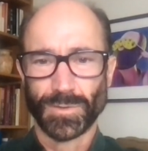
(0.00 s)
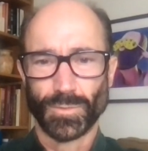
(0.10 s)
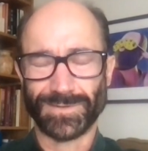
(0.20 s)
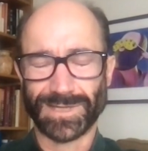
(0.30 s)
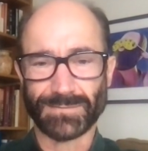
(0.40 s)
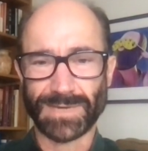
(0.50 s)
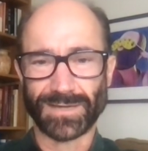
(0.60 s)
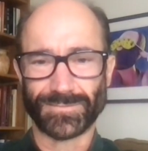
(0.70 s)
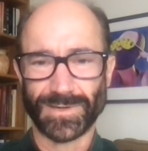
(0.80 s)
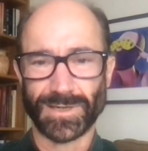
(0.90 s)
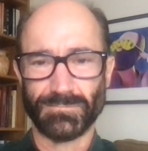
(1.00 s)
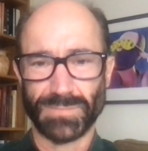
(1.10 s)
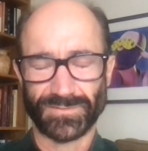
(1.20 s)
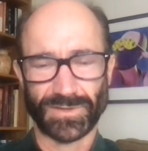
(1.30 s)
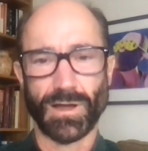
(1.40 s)
If you think about it, it's very
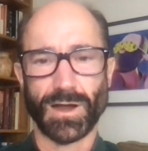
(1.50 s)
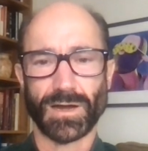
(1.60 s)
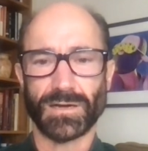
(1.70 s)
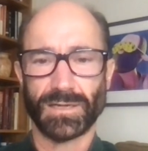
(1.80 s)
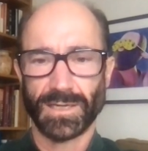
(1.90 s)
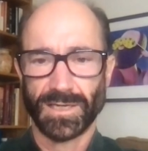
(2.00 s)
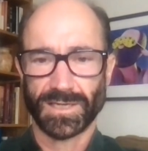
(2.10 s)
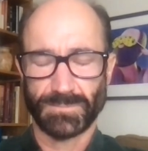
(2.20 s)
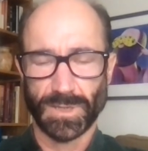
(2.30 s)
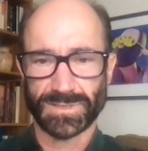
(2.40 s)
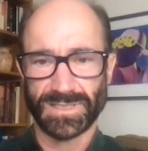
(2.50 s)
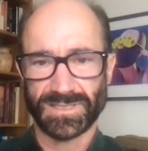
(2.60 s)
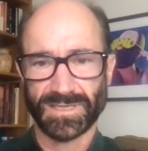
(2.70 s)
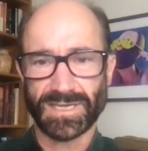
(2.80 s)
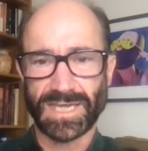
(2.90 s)
bizarre. It's mostly
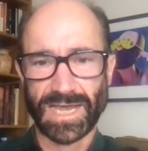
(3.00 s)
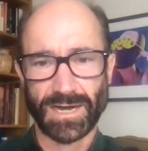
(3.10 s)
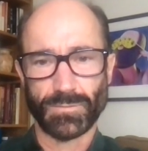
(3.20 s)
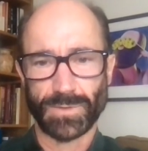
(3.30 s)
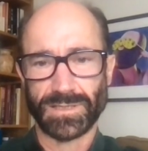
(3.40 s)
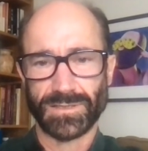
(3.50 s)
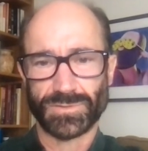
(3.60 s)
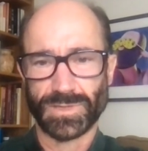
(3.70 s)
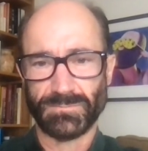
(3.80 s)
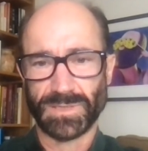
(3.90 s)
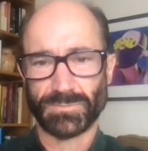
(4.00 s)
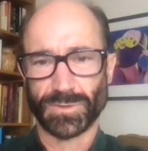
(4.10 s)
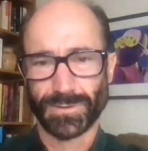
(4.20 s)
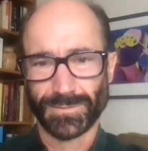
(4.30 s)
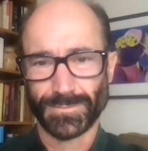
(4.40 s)
sick care. We treat
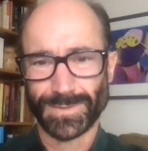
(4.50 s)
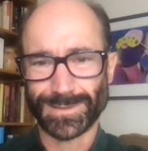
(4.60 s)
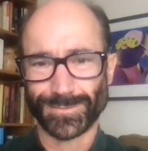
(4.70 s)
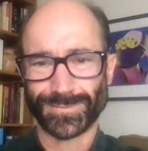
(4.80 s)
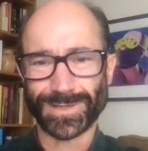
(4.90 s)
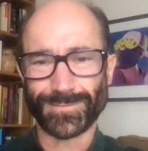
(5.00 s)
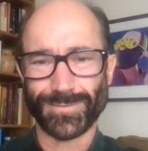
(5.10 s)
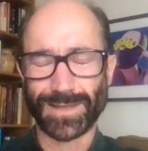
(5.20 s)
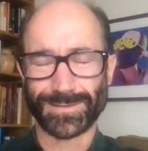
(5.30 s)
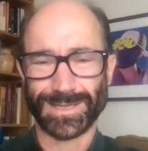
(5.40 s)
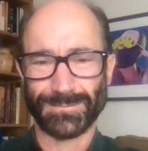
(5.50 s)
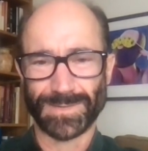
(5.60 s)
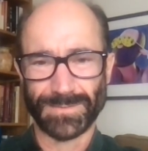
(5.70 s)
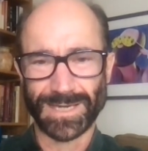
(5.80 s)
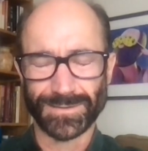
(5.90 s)
people when they're sick rather than keep
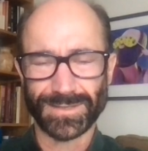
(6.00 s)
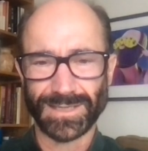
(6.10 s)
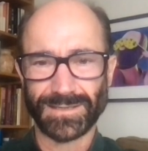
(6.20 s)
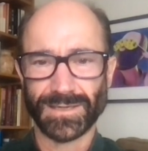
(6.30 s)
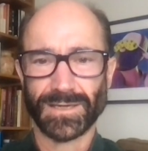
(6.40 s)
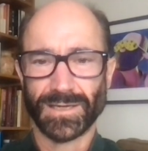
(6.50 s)
them healthy.